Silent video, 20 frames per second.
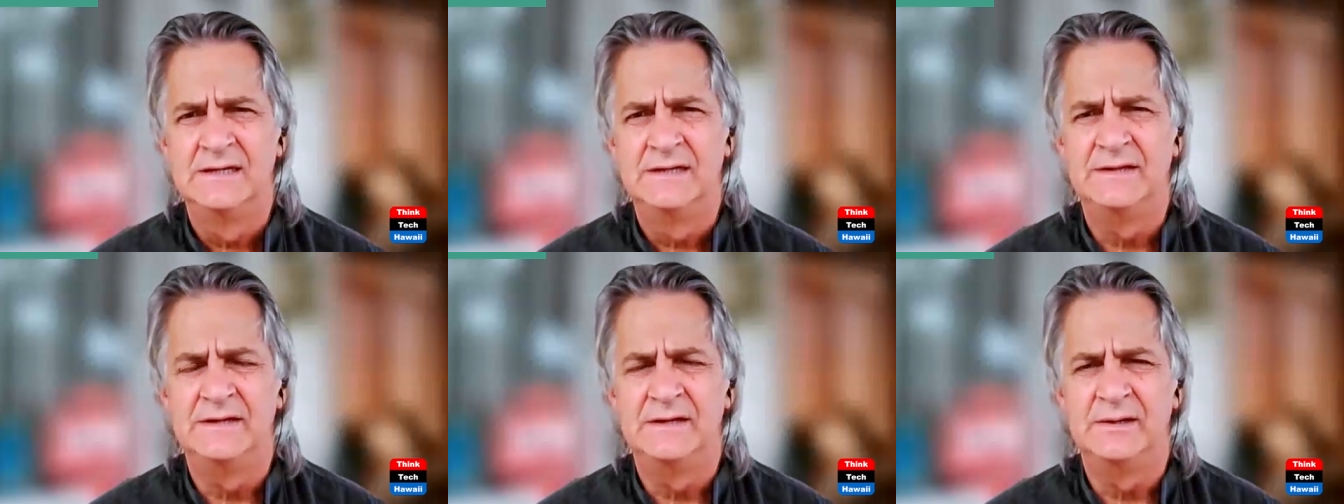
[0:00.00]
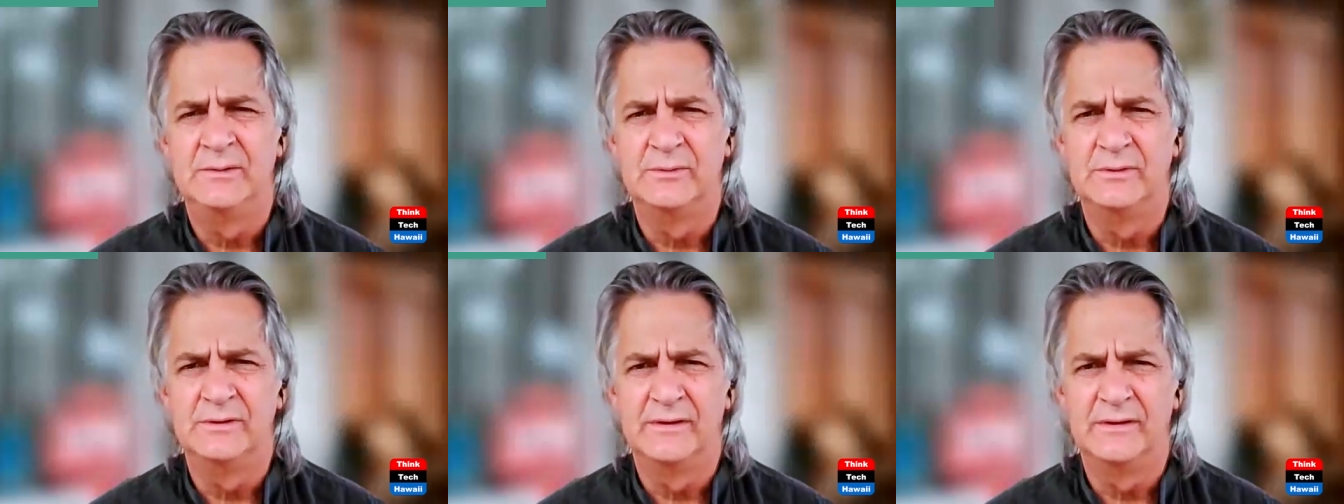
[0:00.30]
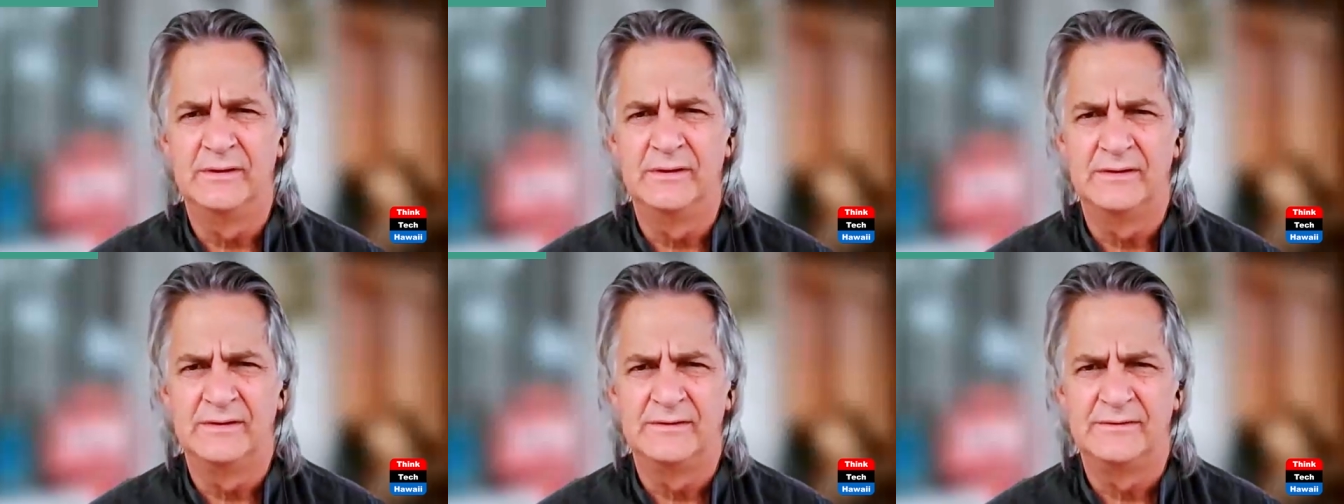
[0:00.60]
there
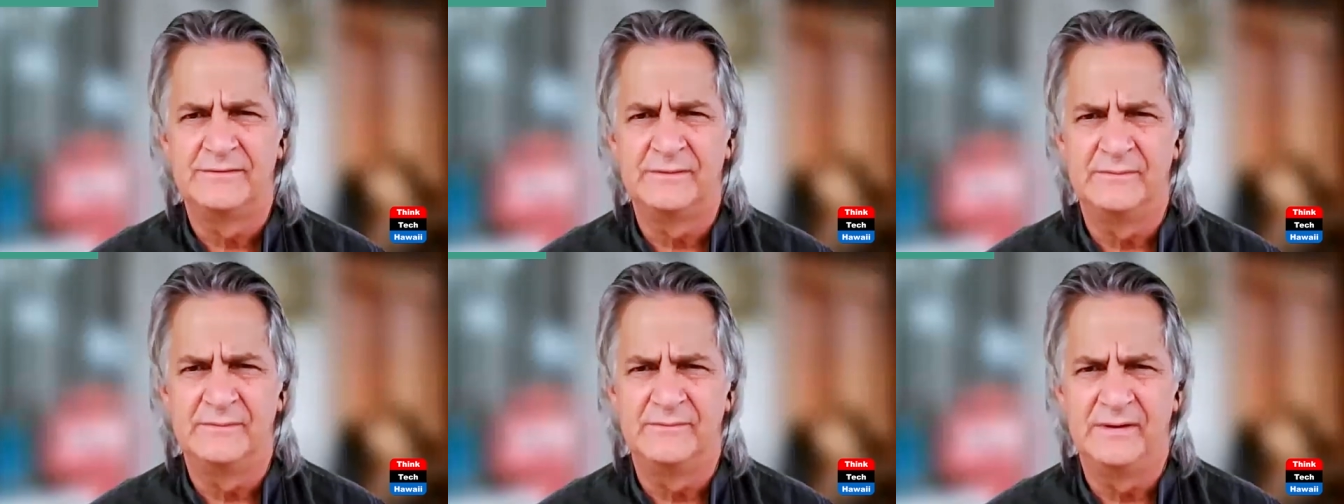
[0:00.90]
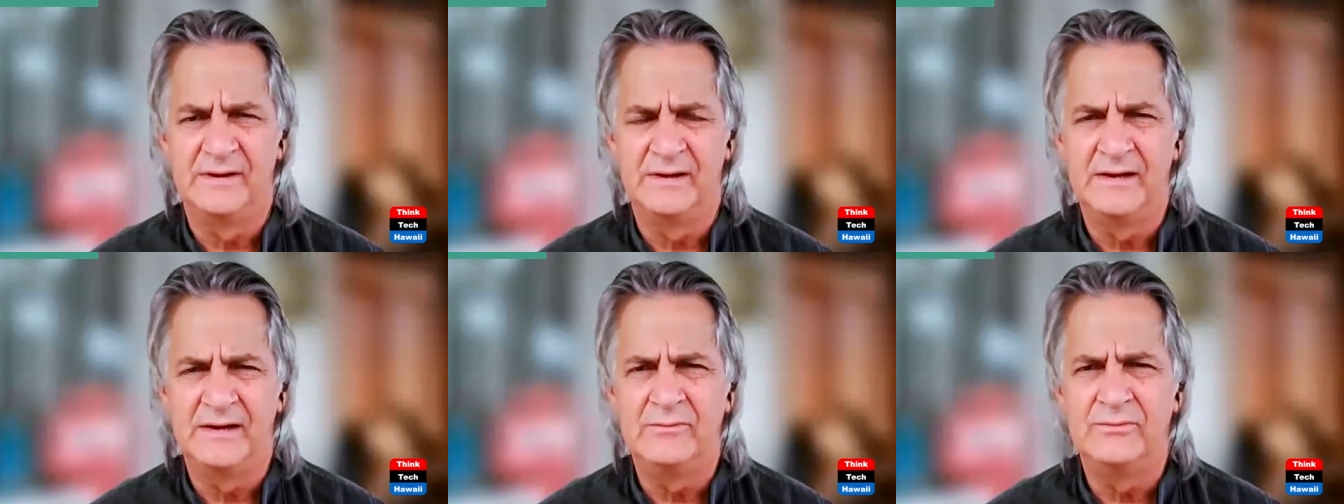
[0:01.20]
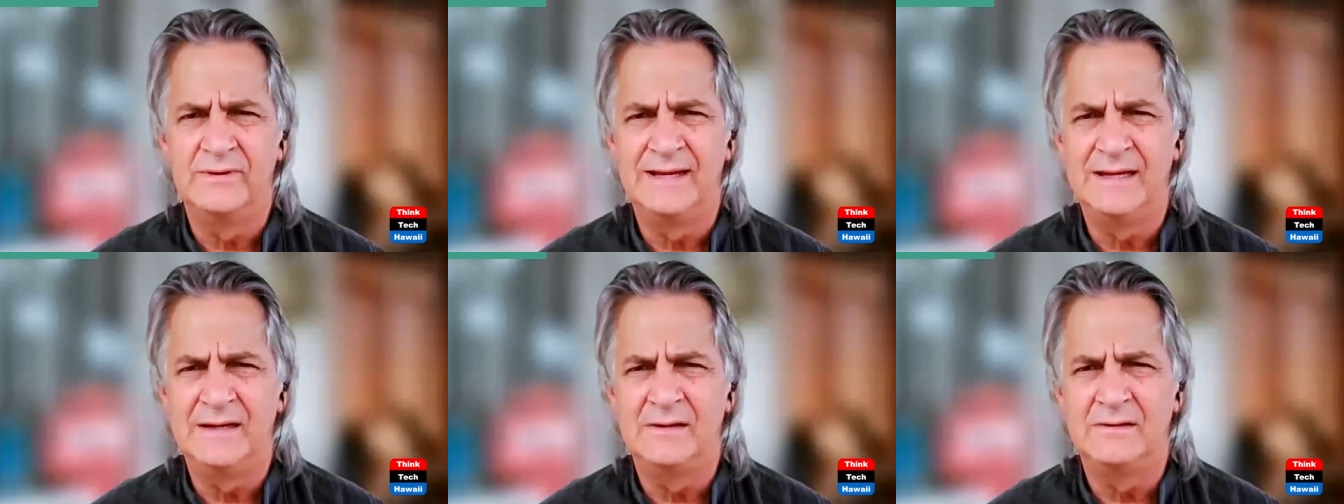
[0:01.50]
were some very
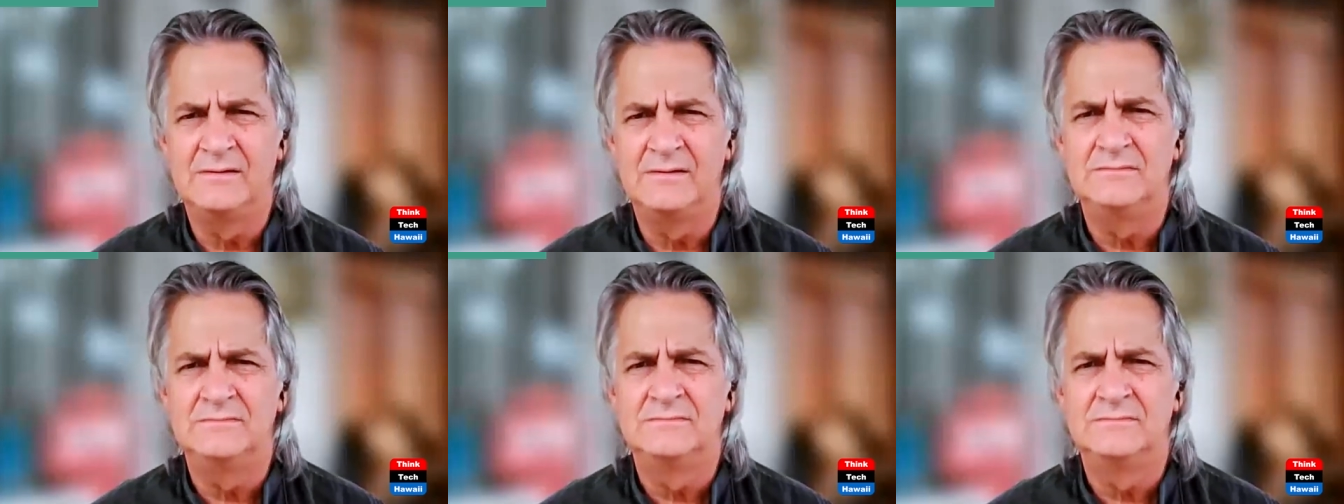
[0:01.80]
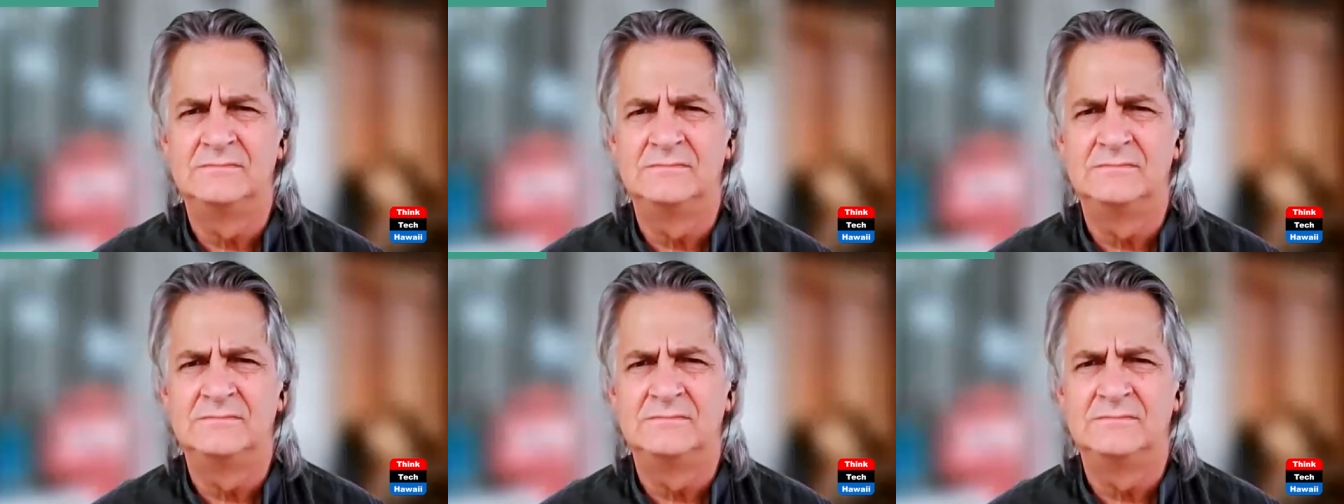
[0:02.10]
real,